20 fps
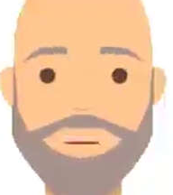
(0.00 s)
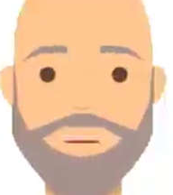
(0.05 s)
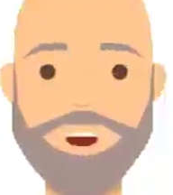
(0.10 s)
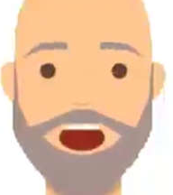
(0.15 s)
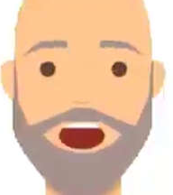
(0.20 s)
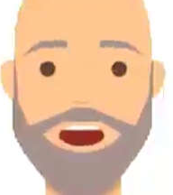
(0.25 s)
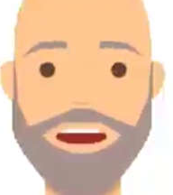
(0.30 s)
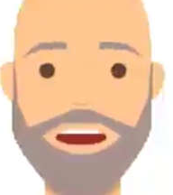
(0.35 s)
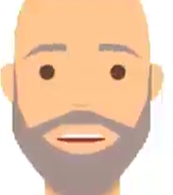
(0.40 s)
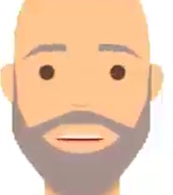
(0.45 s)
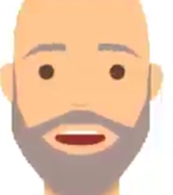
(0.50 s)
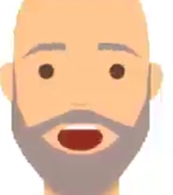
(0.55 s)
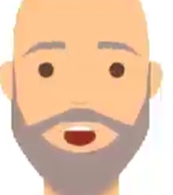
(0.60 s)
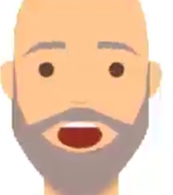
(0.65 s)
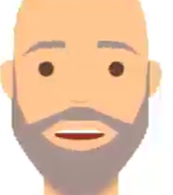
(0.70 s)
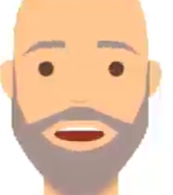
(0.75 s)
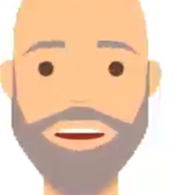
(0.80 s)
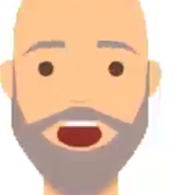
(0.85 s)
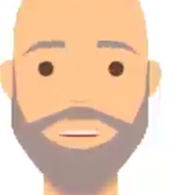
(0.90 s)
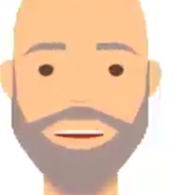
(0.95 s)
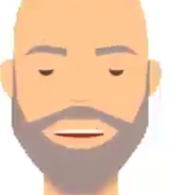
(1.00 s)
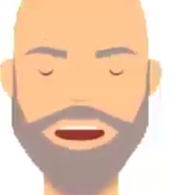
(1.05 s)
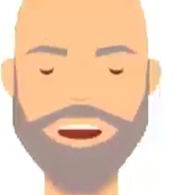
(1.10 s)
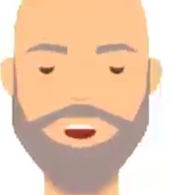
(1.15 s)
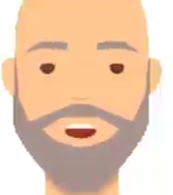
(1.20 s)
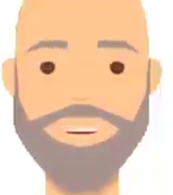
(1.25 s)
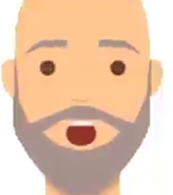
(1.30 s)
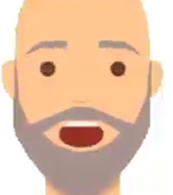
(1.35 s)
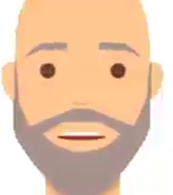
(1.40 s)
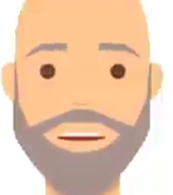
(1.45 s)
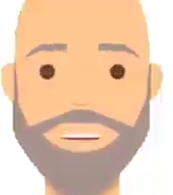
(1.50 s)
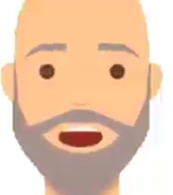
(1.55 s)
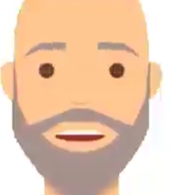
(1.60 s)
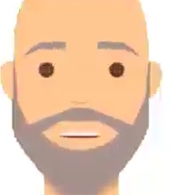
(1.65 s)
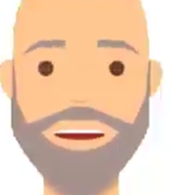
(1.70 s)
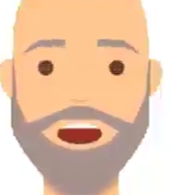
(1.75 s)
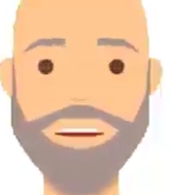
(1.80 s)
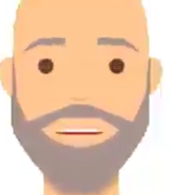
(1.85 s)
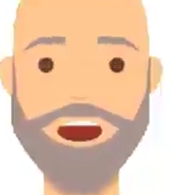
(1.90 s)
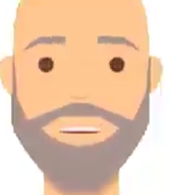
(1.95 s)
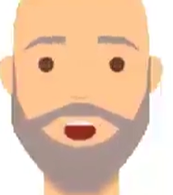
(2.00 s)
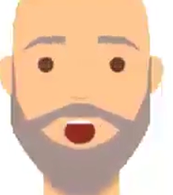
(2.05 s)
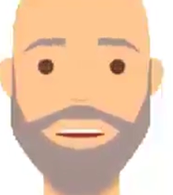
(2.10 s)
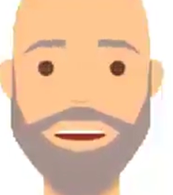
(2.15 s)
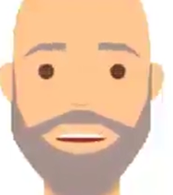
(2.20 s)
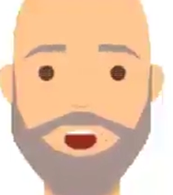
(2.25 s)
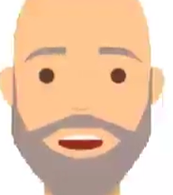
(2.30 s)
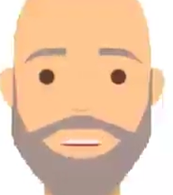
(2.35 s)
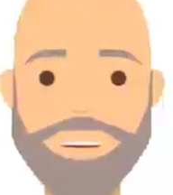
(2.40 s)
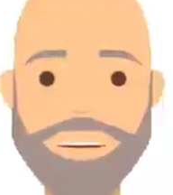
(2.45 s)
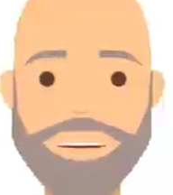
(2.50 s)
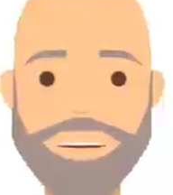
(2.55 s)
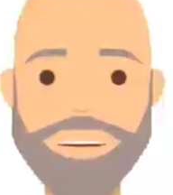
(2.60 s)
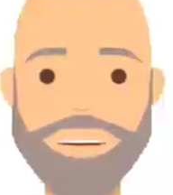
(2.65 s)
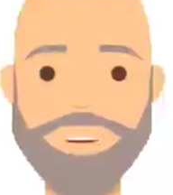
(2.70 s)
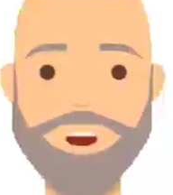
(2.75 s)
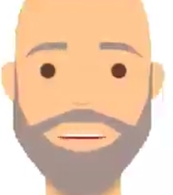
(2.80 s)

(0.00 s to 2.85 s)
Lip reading: This can be overcome using a distribution list,